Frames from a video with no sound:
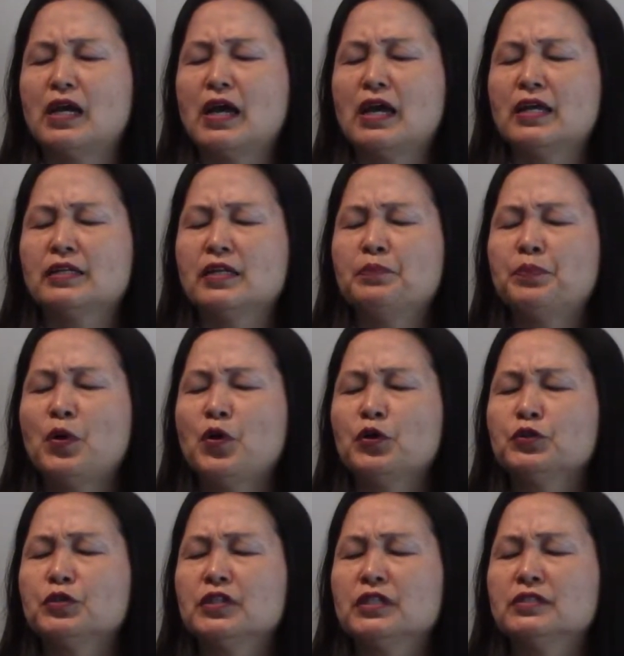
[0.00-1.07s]
I
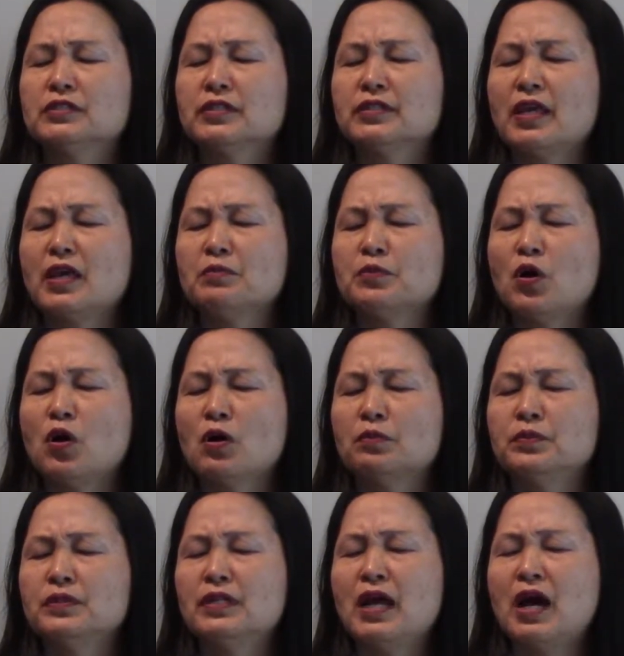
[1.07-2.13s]
report in the name
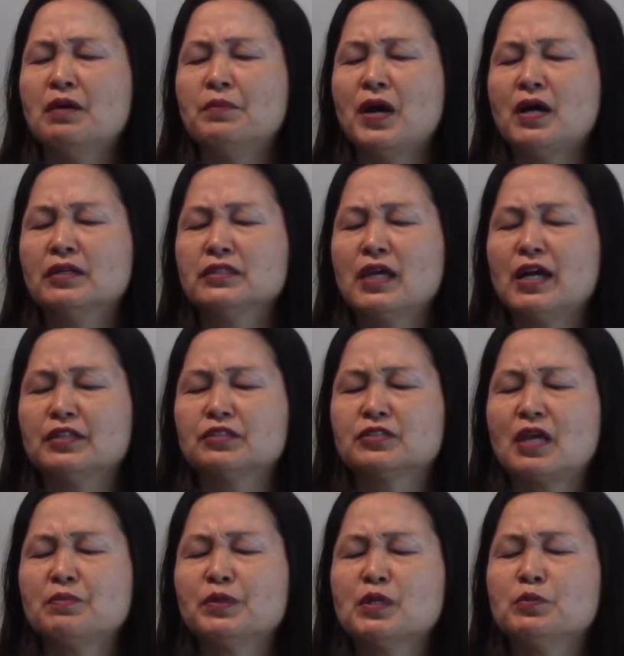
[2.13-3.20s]
of Raman and
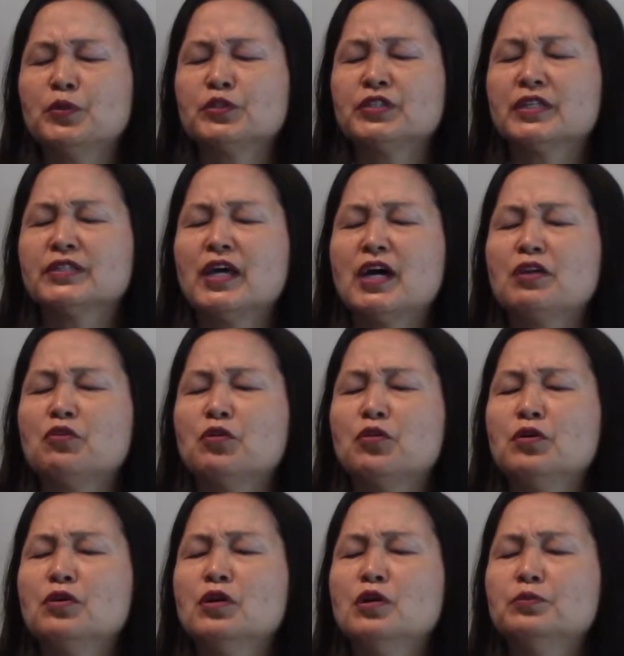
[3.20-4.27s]
Tabiko
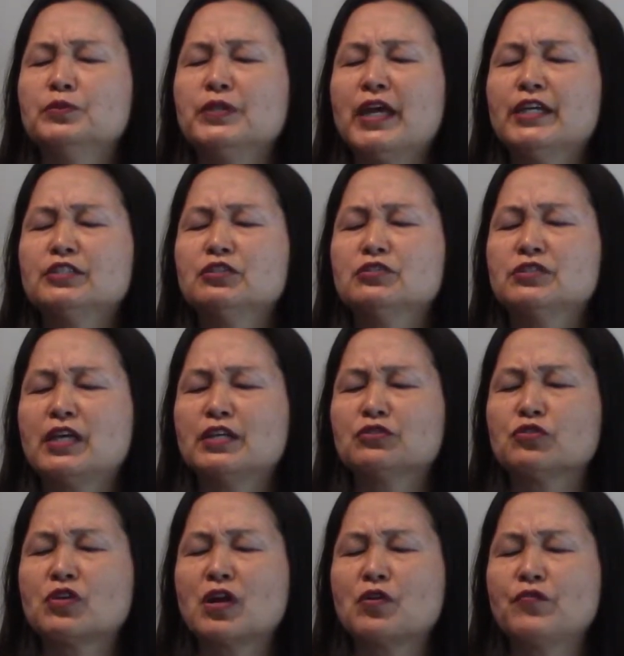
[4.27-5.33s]
Montanaro, blessed
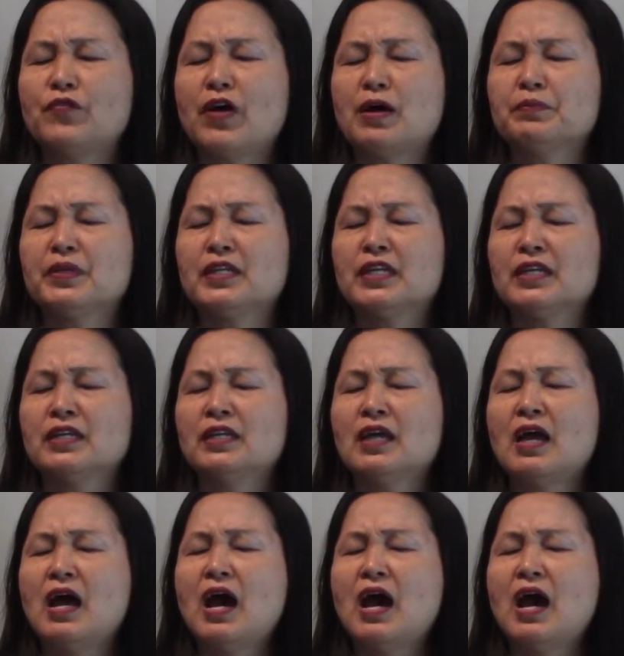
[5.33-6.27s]
Central family.